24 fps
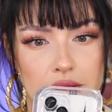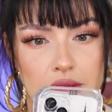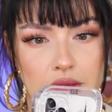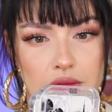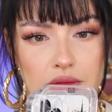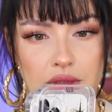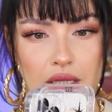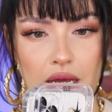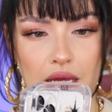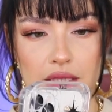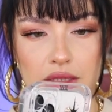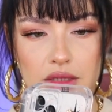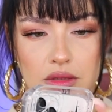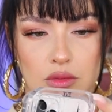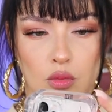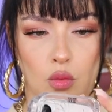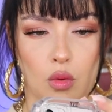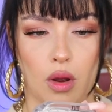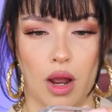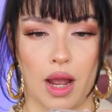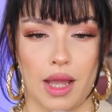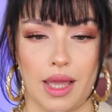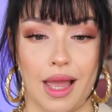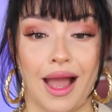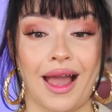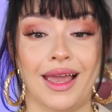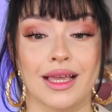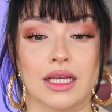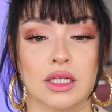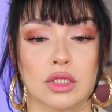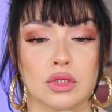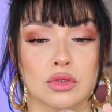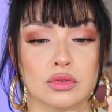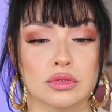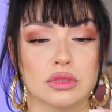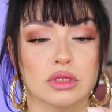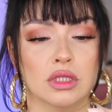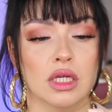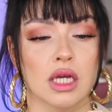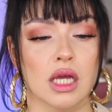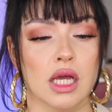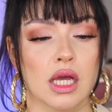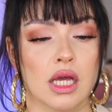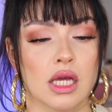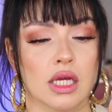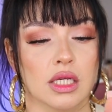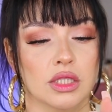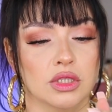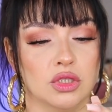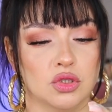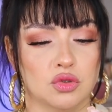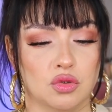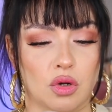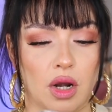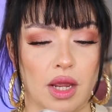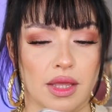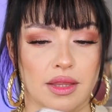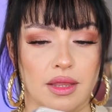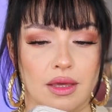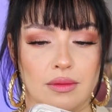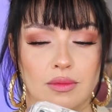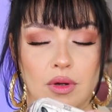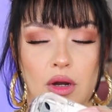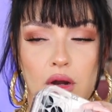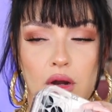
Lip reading: So that's why I could try them